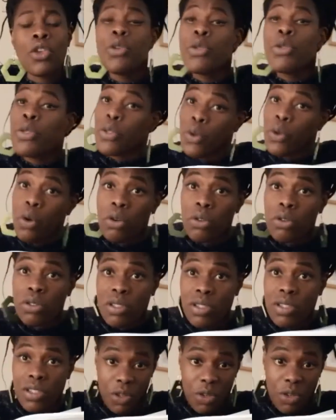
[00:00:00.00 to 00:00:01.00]
You
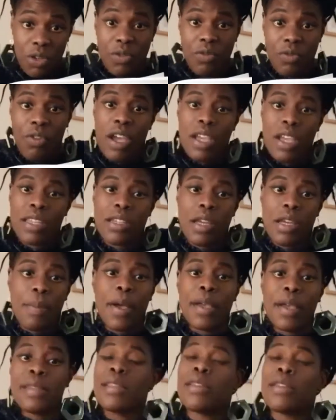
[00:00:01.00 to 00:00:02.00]
thought you could ride a
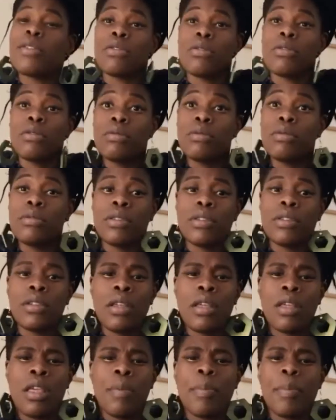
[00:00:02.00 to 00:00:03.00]
bicycle,
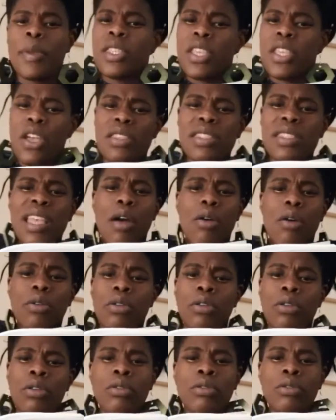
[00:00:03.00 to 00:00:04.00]
but turns
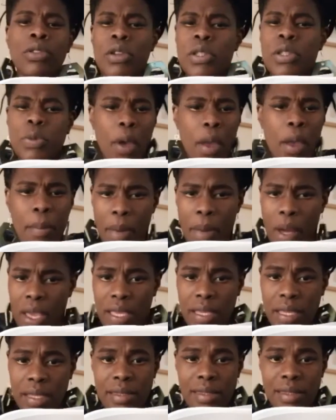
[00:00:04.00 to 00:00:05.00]
out those weren't
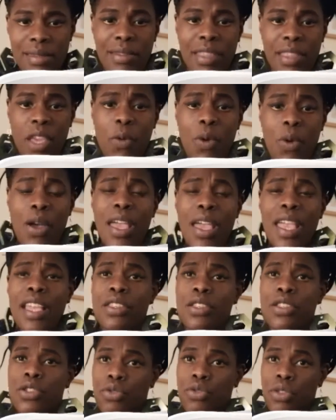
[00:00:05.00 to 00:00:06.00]
bikes. They were
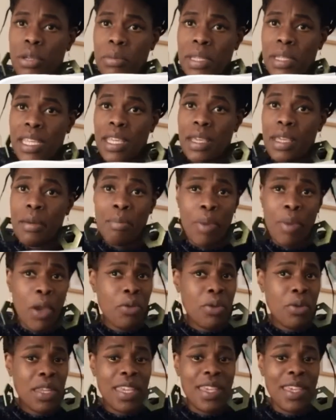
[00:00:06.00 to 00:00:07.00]
extremely
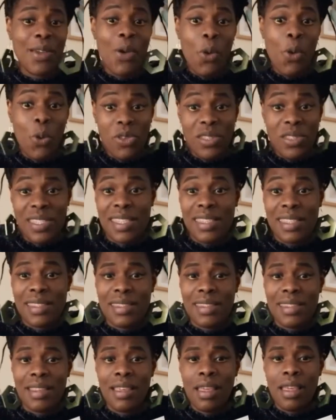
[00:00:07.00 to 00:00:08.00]
bony
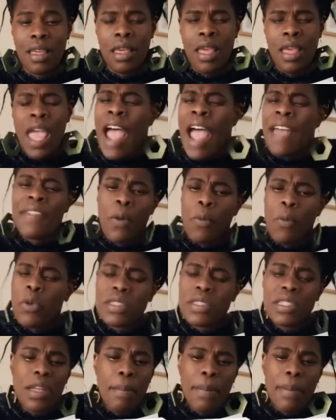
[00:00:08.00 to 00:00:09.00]
horses. And that
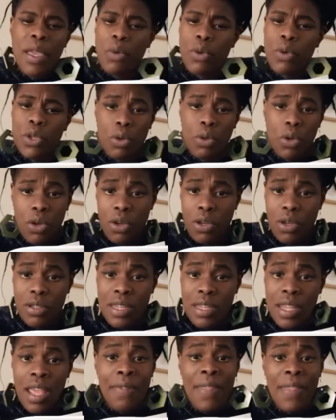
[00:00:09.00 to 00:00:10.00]
wasn't a meal you
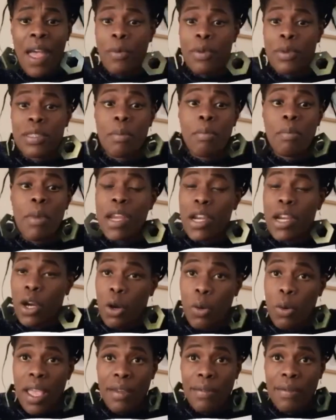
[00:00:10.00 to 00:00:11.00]
cooked. That was a
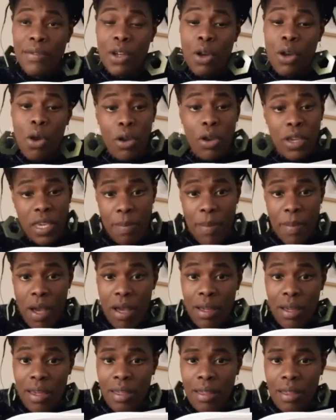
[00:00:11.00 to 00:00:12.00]
microwaved hockey
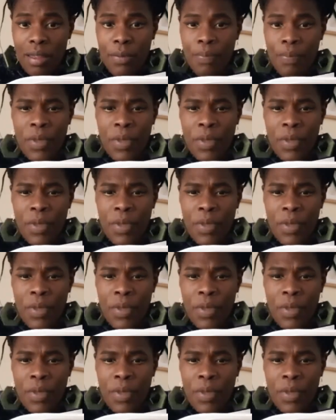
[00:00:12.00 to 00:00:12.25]
puck.